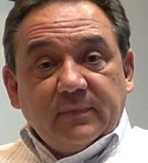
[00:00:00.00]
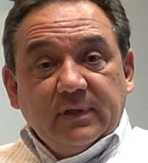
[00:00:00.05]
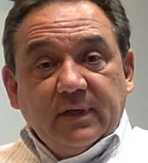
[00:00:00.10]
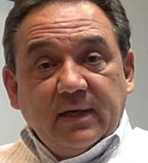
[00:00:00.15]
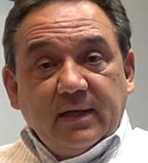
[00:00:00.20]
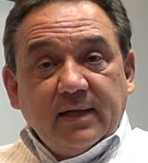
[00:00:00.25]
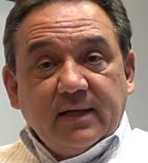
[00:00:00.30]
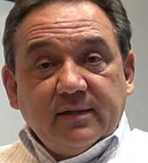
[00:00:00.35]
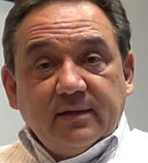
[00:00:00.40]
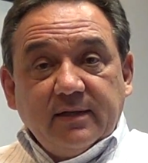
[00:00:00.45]

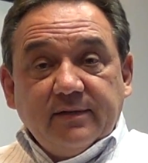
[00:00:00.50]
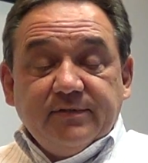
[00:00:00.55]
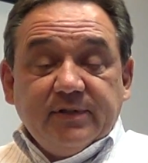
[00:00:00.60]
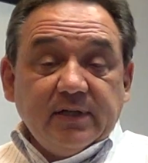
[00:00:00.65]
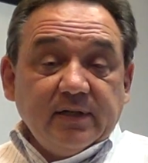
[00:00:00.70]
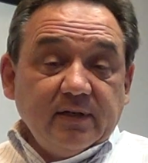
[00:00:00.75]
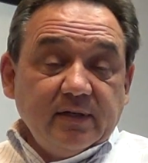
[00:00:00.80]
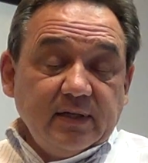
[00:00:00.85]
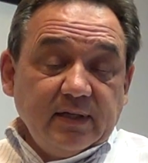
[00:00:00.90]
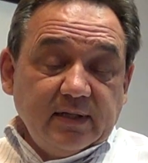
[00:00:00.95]
and had lived
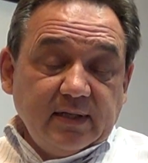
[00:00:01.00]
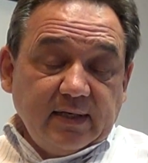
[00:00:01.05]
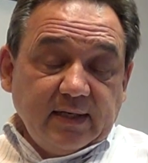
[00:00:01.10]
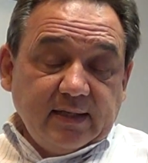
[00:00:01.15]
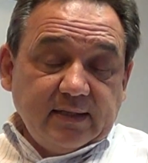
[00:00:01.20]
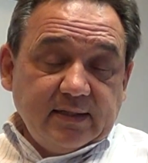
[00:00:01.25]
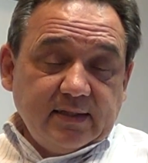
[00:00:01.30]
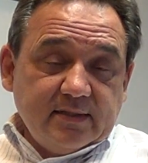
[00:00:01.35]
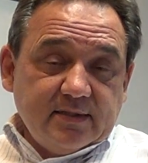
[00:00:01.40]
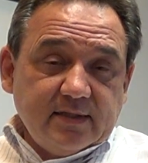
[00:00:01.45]
here in the
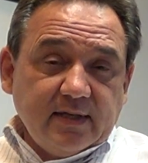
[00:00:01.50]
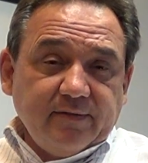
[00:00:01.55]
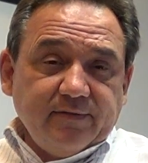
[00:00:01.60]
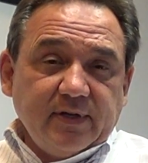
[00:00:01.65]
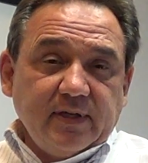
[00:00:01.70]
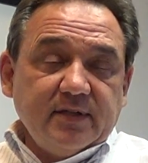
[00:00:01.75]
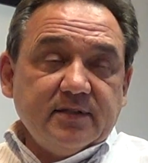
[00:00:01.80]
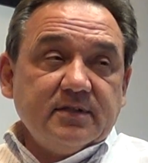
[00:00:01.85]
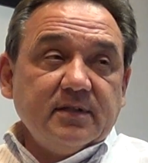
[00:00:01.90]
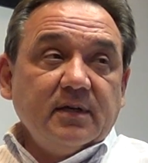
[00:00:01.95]

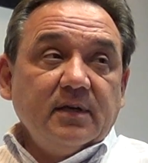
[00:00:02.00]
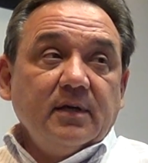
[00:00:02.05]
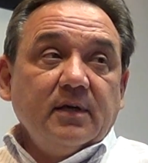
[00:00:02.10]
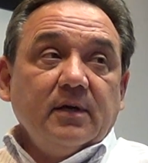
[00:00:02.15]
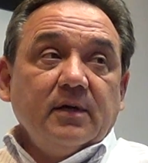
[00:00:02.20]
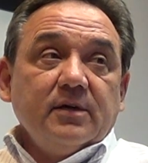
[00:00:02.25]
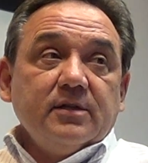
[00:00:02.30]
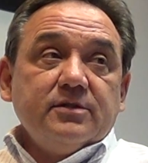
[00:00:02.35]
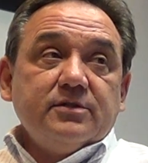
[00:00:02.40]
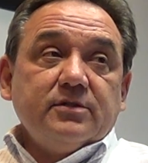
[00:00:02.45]
1970s.
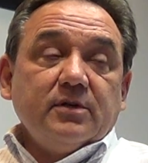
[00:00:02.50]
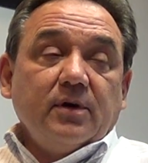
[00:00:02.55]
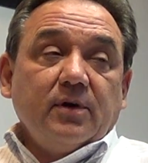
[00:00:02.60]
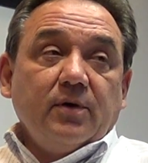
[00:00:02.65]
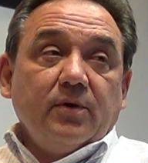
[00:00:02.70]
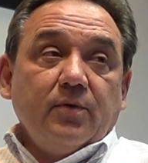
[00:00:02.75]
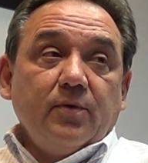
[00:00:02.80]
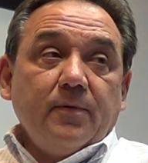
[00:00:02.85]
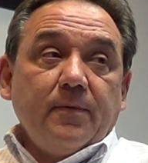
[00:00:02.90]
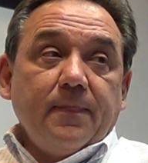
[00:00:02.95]

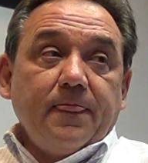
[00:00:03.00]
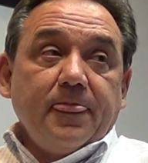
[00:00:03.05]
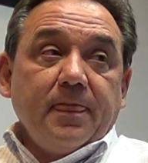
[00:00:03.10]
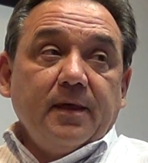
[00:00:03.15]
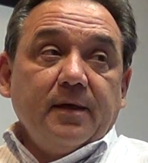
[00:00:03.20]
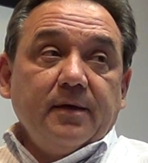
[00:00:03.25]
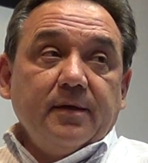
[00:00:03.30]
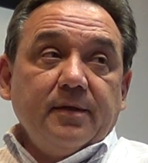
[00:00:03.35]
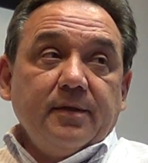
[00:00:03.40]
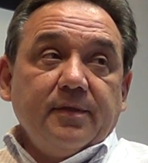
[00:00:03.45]
So
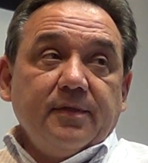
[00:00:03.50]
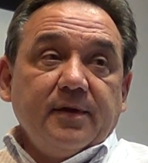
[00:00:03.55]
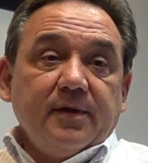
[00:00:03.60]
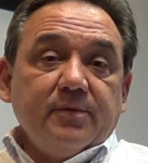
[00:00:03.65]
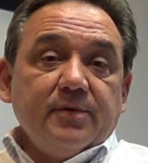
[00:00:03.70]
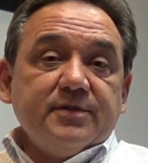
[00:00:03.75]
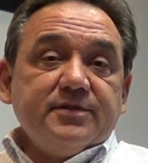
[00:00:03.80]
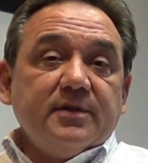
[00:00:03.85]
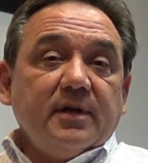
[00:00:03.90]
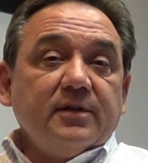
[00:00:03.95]
there
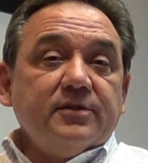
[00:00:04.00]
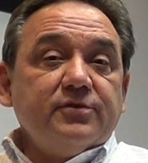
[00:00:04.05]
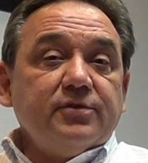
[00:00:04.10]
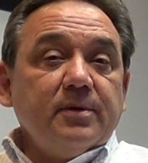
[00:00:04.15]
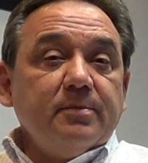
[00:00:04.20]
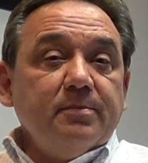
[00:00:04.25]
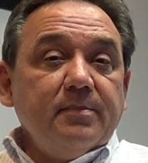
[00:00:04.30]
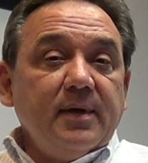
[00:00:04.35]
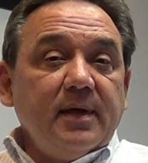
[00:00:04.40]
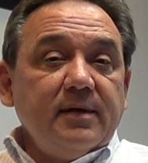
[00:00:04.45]
was a
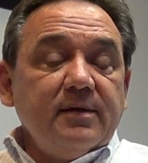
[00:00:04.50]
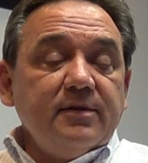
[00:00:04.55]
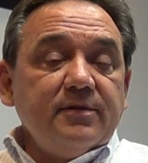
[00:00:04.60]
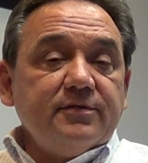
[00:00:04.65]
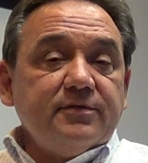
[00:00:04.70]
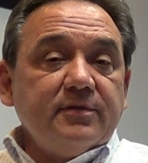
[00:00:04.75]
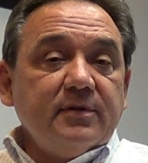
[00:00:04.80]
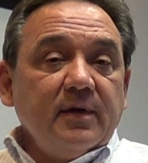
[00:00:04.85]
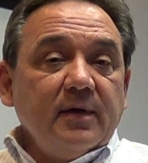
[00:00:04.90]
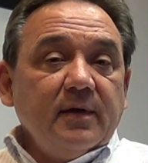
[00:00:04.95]

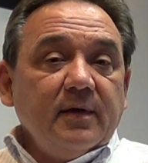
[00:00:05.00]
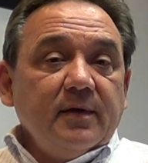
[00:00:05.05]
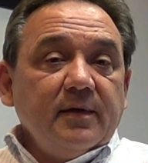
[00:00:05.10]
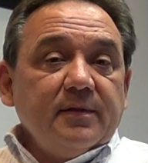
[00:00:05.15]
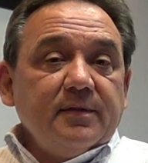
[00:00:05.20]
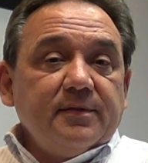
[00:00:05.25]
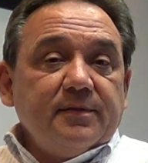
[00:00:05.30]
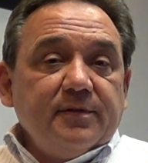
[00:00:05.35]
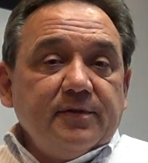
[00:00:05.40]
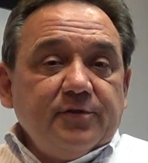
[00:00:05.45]
tremendous,
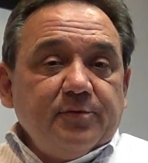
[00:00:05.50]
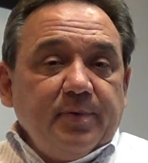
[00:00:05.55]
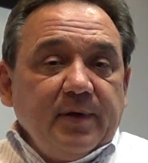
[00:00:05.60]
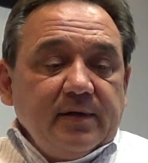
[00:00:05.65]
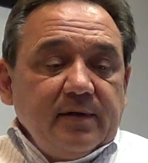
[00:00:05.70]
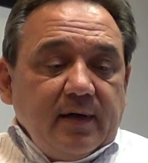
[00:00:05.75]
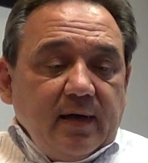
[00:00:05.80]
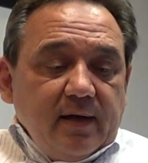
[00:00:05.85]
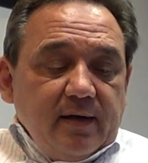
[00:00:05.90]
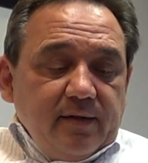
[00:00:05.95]
there's
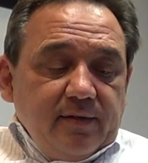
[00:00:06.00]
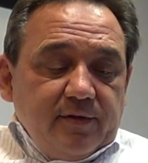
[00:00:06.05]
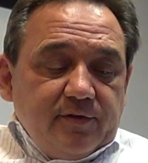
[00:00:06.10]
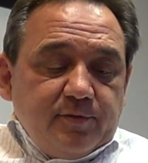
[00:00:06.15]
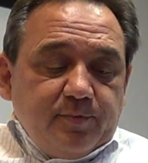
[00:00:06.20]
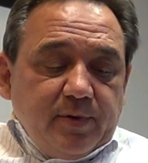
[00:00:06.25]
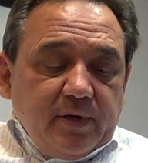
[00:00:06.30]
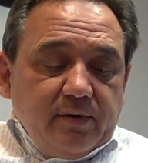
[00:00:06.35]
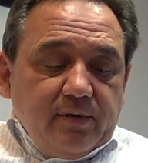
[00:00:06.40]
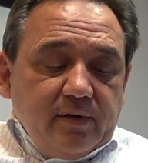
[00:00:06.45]
been kind of this
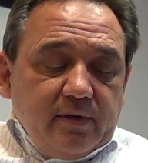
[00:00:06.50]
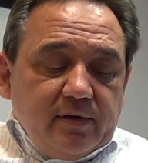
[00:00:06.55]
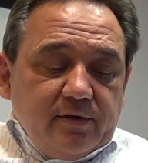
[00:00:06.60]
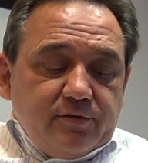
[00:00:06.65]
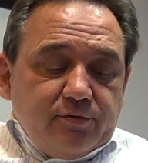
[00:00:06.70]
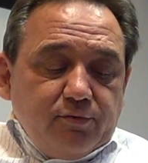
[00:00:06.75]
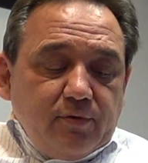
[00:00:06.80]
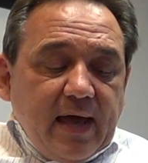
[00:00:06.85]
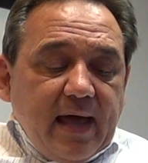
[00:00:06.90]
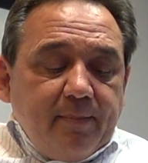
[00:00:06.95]
period,
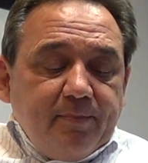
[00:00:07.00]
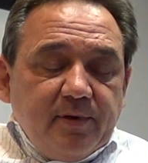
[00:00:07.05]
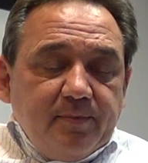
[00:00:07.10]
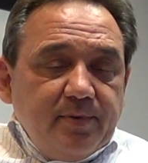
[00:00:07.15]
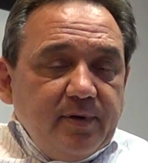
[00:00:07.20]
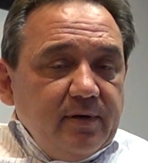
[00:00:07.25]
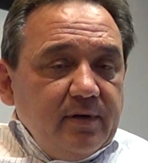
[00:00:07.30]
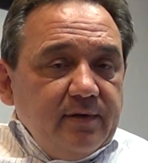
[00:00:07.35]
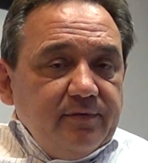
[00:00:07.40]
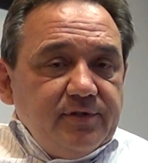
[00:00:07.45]
this rapid
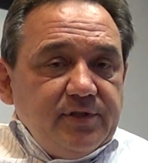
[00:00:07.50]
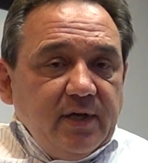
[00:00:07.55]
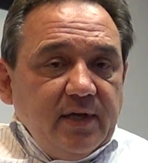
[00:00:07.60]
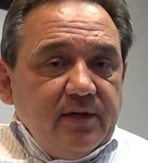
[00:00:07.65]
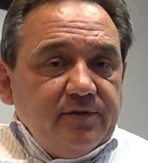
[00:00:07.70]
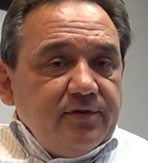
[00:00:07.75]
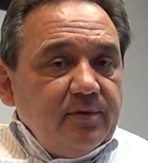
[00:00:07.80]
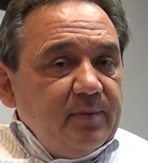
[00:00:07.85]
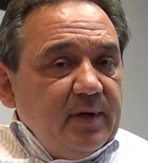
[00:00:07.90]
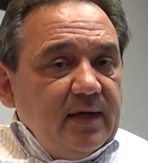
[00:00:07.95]
period of
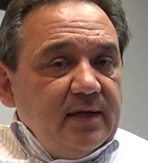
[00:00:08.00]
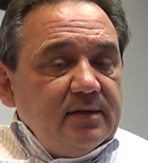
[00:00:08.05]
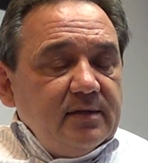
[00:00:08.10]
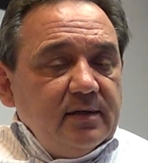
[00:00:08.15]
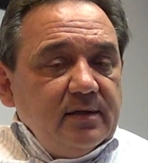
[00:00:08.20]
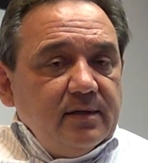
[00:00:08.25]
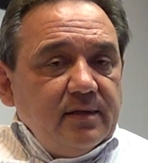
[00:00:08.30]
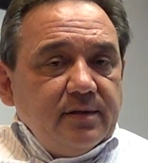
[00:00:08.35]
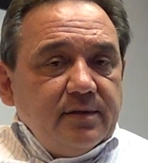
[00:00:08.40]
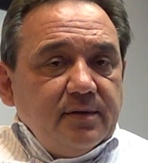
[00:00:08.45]
change from
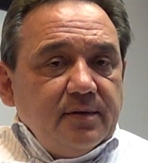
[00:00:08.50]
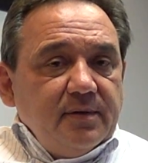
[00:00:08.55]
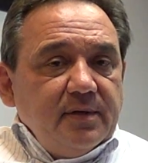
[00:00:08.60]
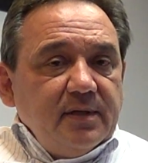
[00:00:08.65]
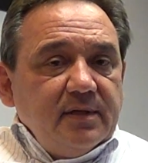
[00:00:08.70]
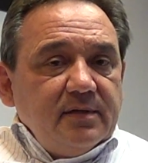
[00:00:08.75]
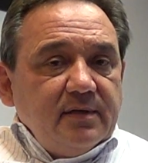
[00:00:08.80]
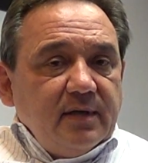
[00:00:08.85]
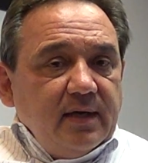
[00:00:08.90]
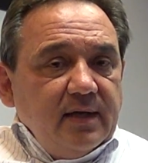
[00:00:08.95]
1830
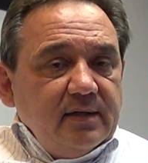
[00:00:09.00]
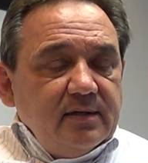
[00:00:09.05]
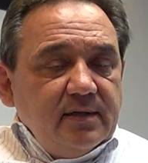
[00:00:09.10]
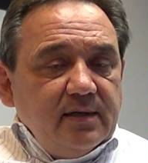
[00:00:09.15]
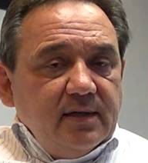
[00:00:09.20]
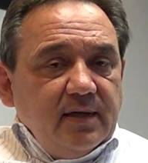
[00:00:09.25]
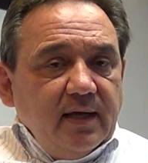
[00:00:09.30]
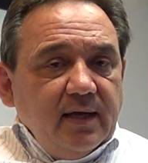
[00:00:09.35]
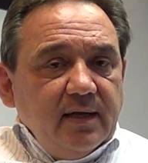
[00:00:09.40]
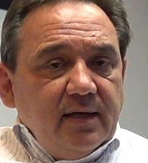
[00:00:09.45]
to
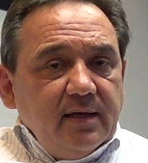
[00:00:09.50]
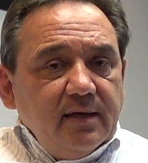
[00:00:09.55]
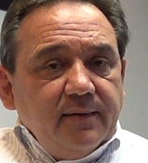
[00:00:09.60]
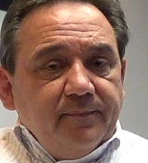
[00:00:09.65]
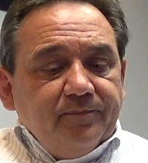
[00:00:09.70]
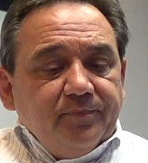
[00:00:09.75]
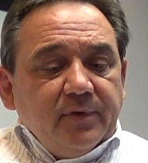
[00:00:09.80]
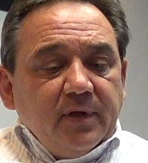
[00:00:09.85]
1880,